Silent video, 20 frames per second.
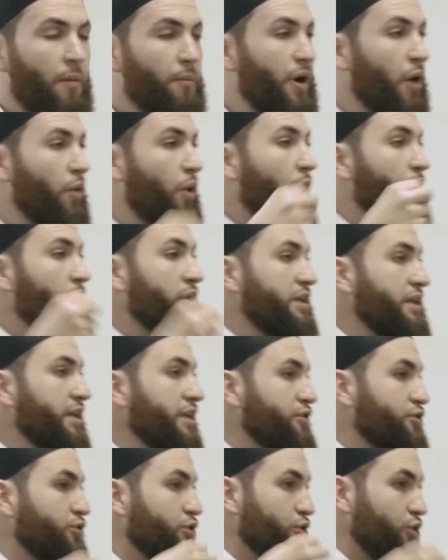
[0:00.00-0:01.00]
But what we
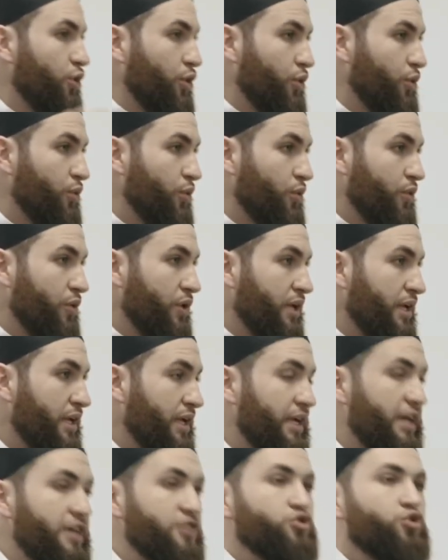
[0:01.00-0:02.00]
need to know
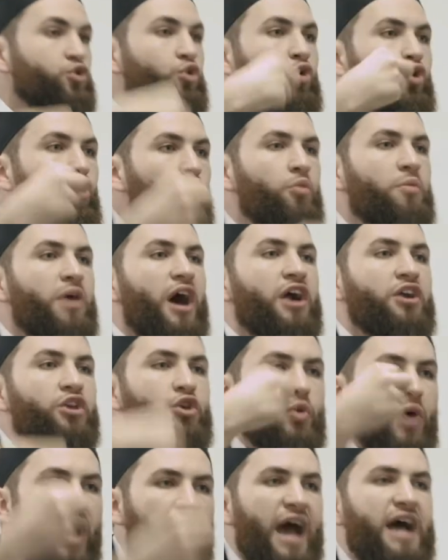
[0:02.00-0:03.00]
is whom are
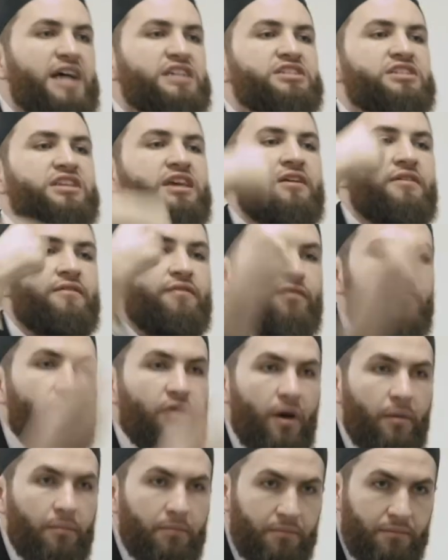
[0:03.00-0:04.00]
you asking
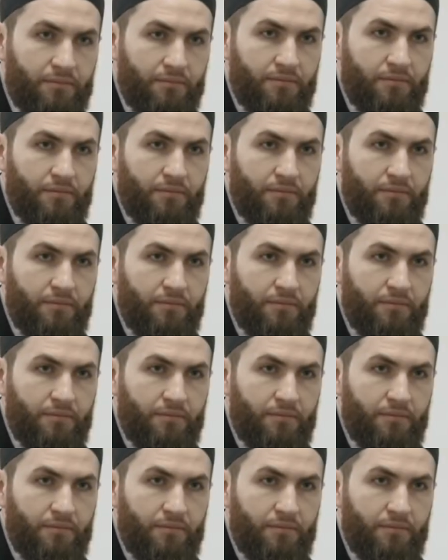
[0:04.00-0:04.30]
from?